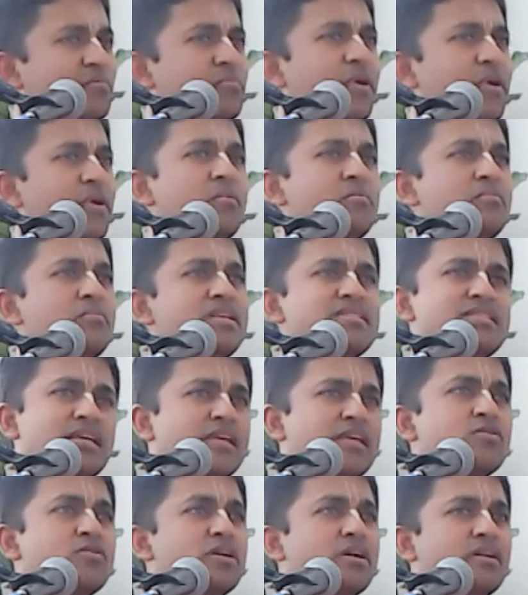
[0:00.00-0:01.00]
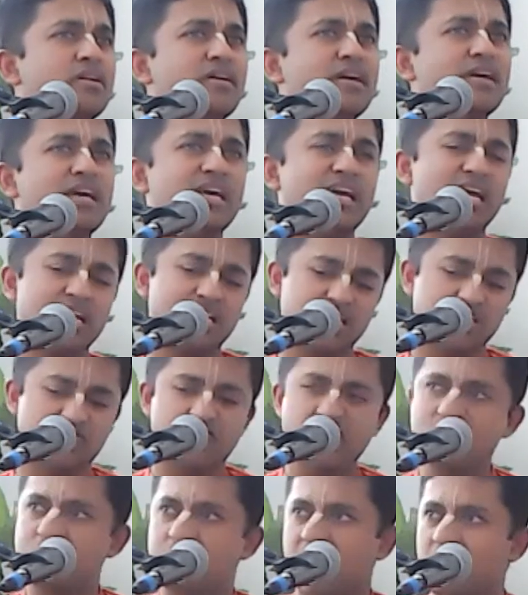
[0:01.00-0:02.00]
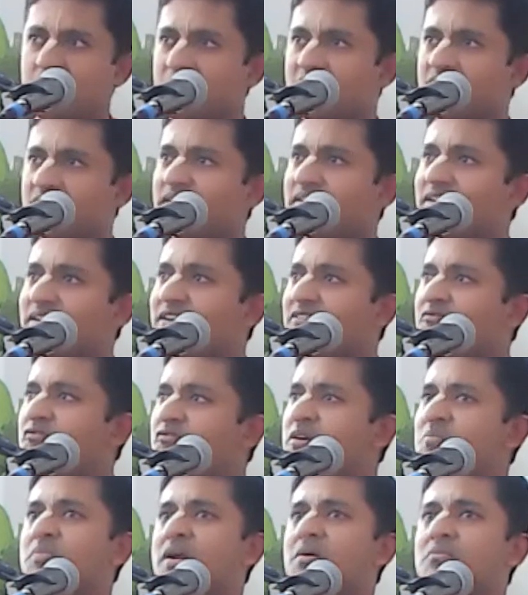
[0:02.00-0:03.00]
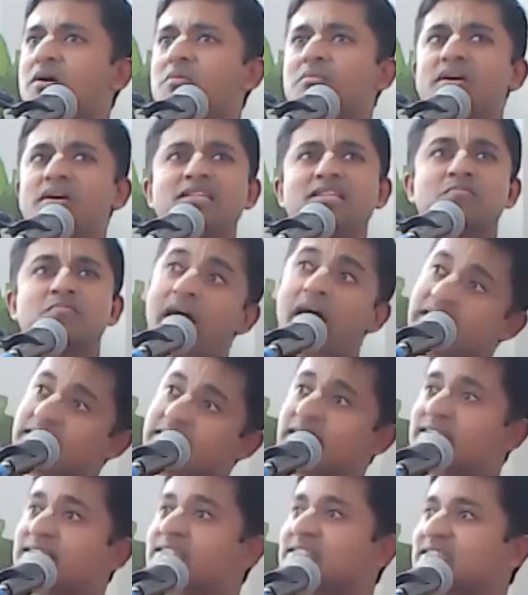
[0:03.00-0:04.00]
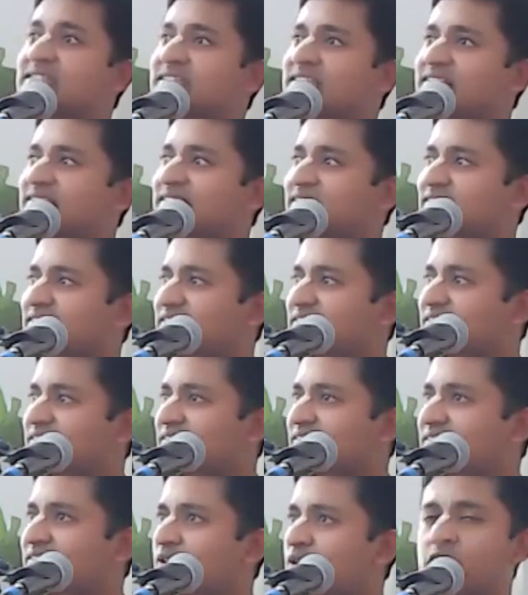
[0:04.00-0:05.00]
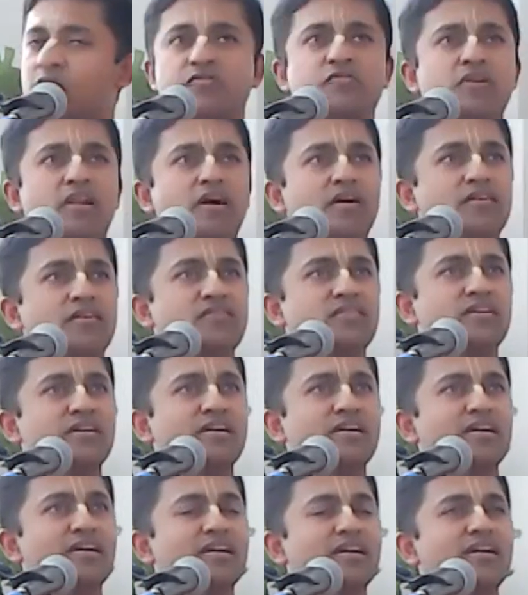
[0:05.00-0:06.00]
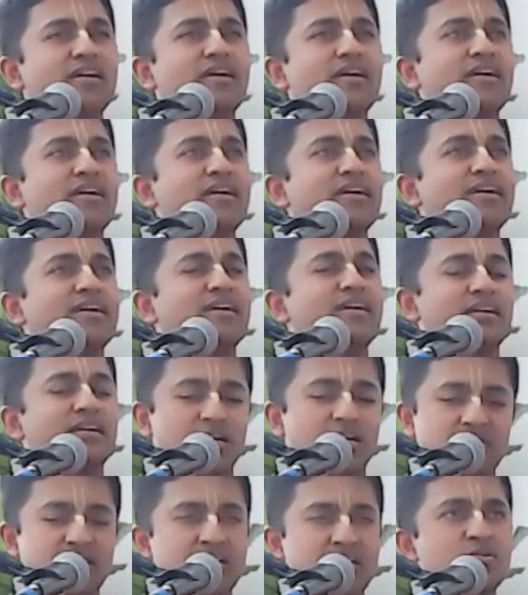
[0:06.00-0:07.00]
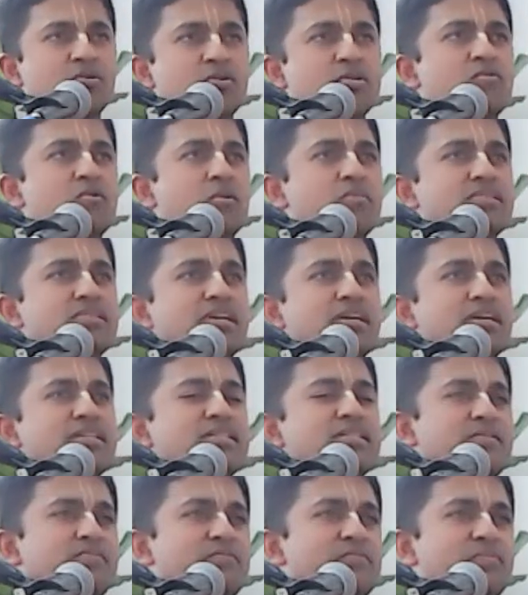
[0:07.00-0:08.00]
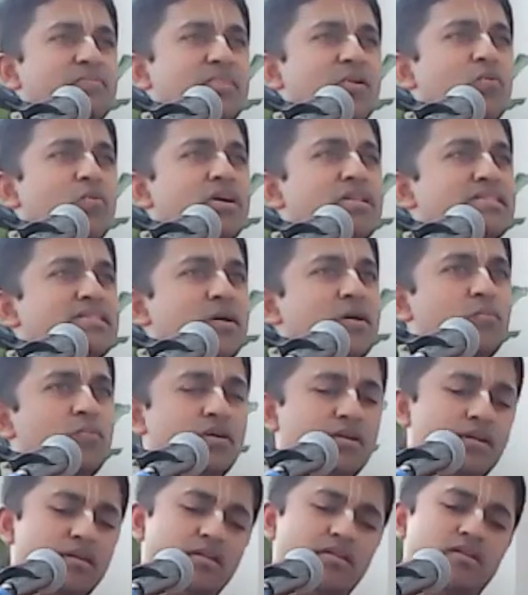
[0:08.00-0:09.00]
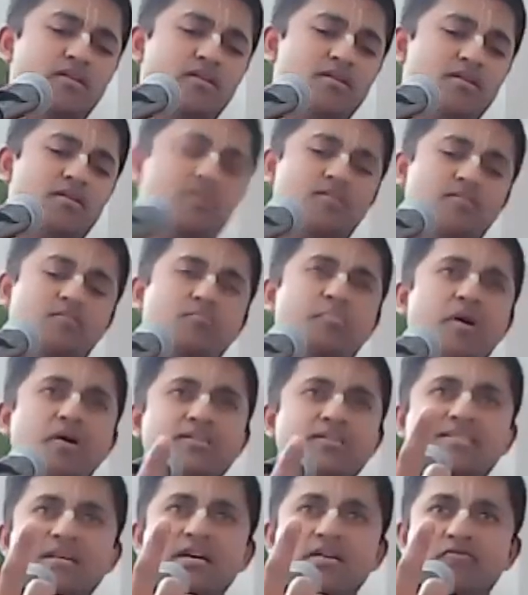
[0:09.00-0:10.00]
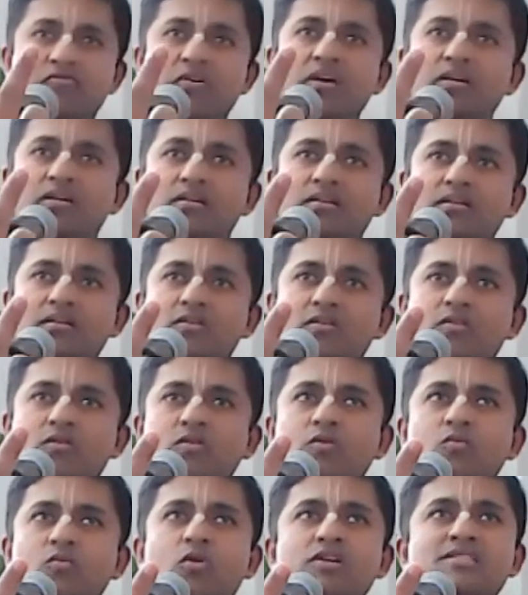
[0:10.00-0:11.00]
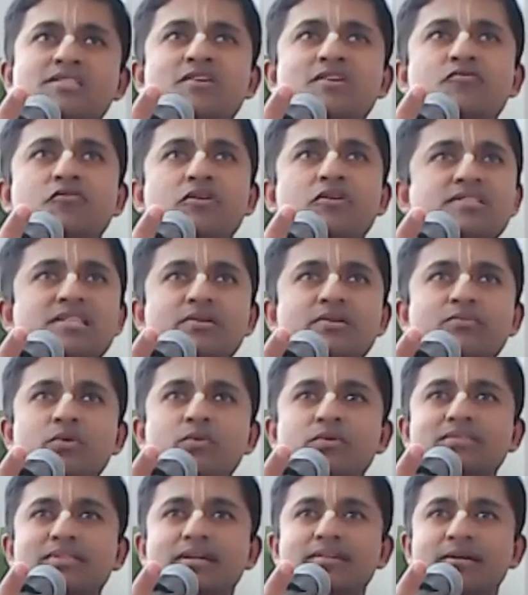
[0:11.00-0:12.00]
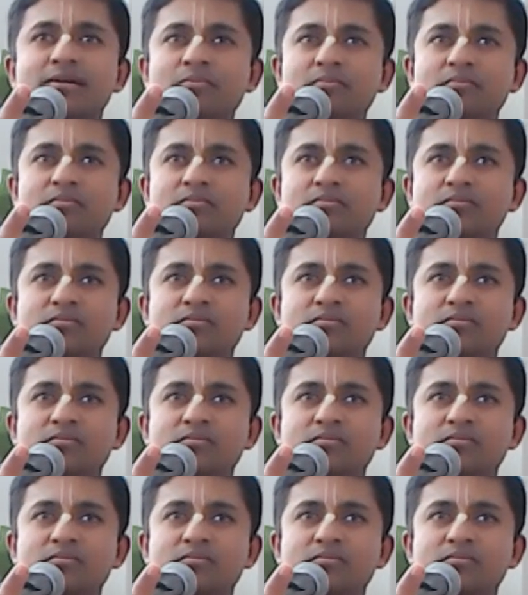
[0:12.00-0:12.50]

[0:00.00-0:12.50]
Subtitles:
Brahm means illusion. It is Vibhrama. Vibhrama means madness of love. Kaviraj Goswami says, when someone burns their finger, what's the first thing we will tell them?